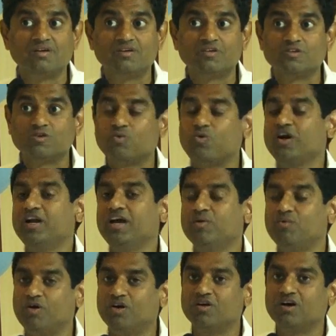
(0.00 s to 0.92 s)
So what
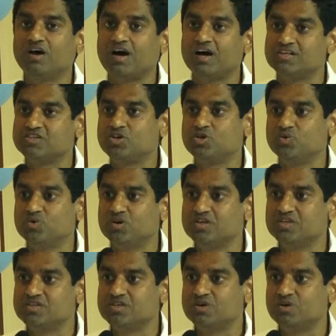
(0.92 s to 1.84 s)
I want to ask you
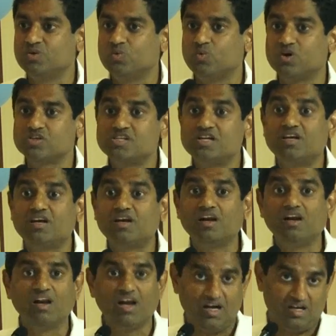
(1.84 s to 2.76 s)
is, was it
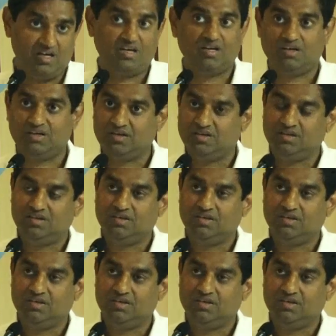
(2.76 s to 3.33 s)
luck?